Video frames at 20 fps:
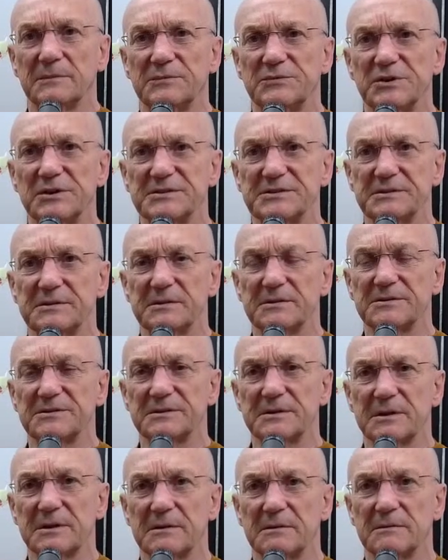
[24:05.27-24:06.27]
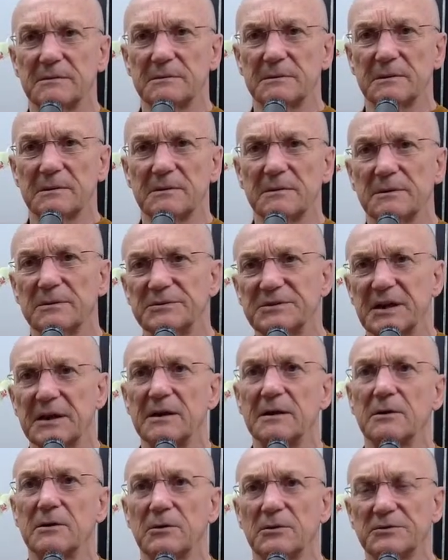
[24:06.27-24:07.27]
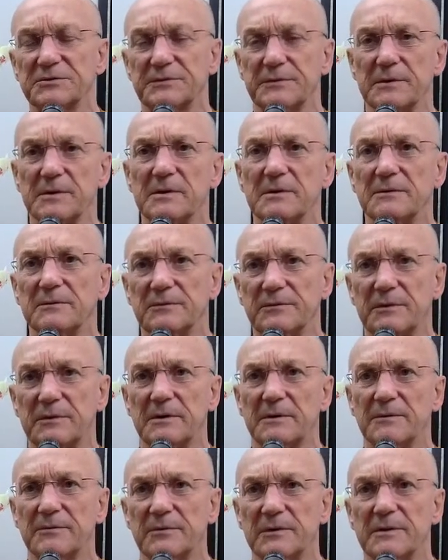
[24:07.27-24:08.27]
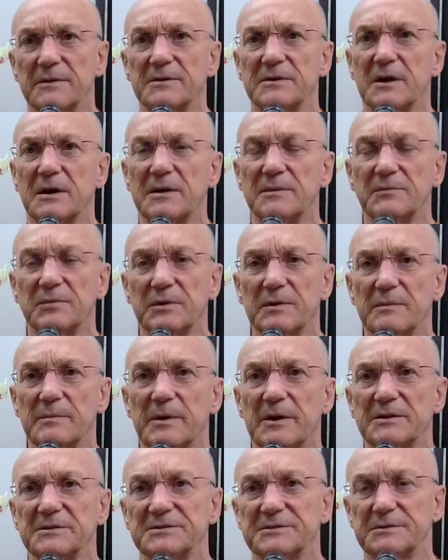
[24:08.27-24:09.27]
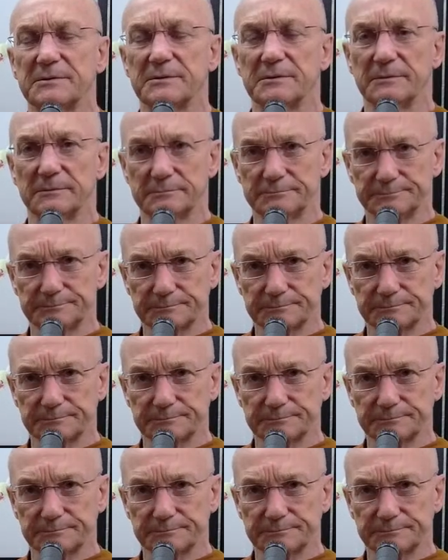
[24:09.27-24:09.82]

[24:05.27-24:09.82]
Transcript: just as it was getting close for the time for the bus to